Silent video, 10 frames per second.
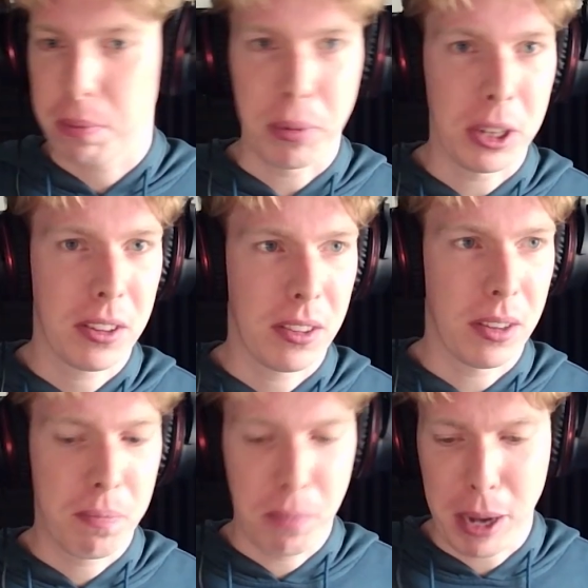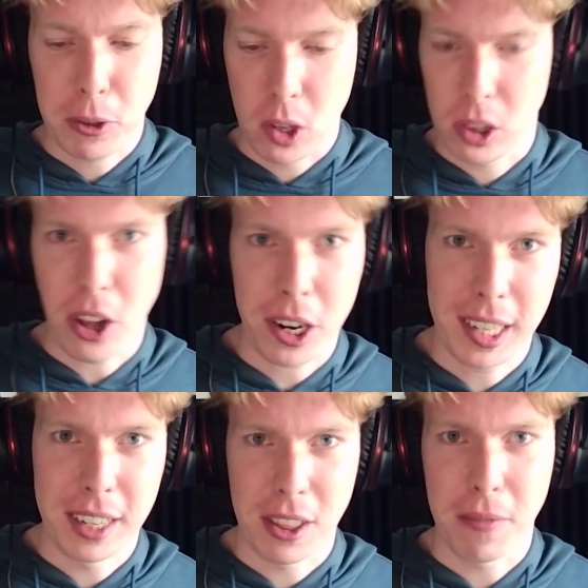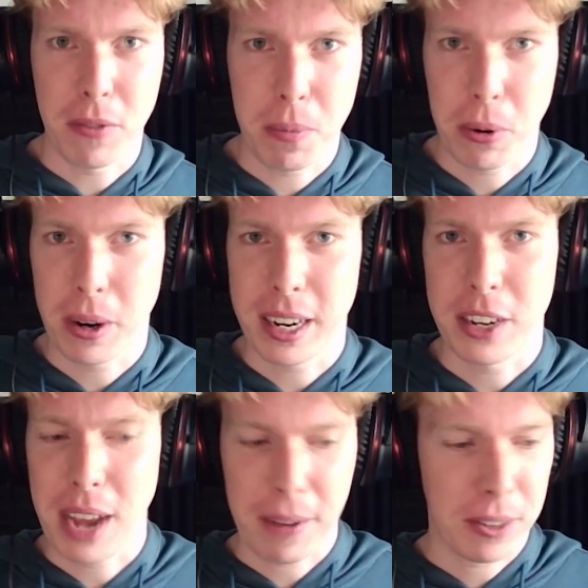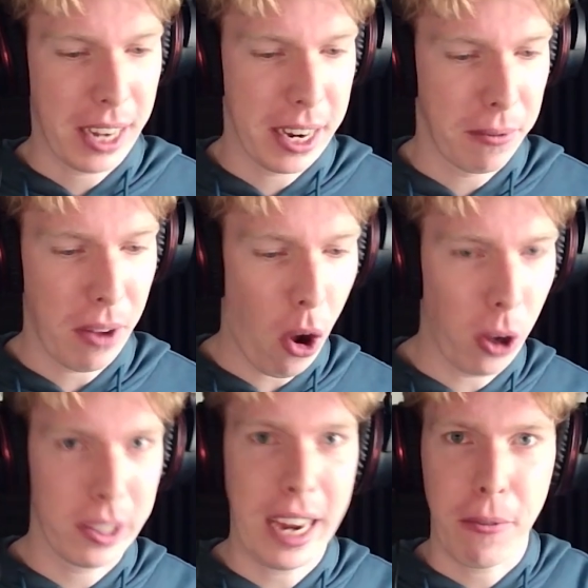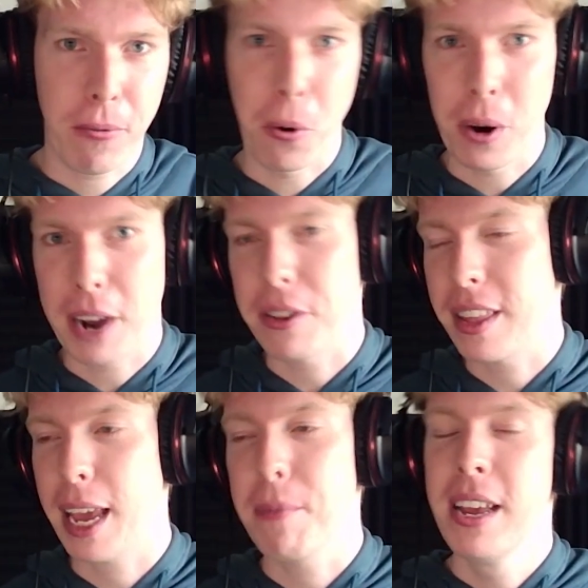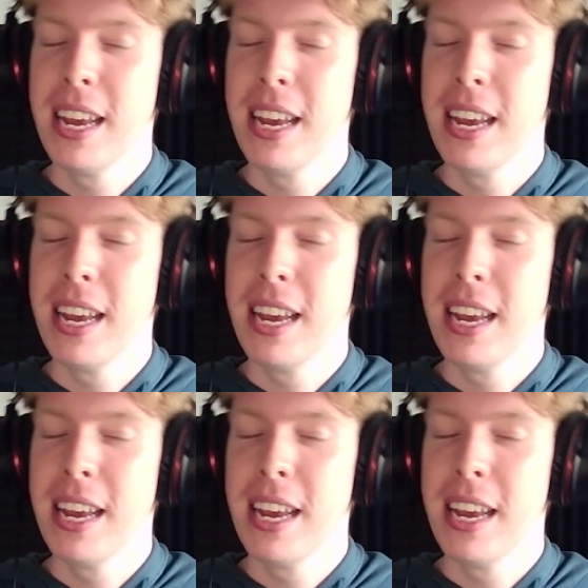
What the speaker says: but the mouse is locked into the viewport and you have to kind of Alt F4 out of the game.